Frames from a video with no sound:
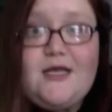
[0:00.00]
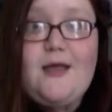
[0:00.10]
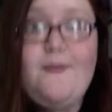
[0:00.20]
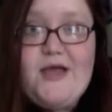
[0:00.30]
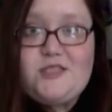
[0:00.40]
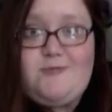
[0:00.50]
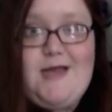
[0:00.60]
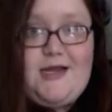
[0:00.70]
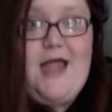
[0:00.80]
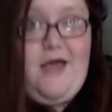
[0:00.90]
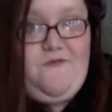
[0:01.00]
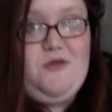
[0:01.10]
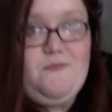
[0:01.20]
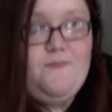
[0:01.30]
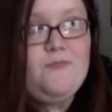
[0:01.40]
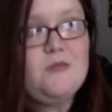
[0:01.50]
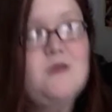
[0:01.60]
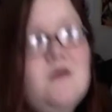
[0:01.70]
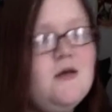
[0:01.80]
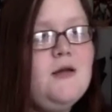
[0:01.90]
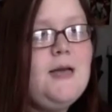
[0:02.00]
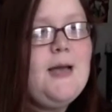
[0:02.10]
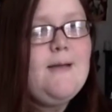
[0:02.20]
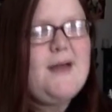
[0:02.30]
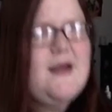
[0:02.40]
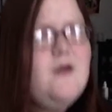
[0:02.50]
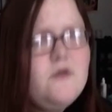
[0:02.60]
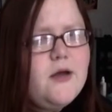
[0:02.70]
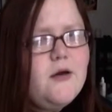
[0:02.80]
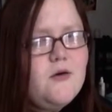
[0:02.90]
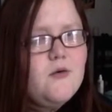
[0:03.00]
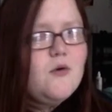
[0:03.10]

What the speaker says: a match made in heaven. But I don't know.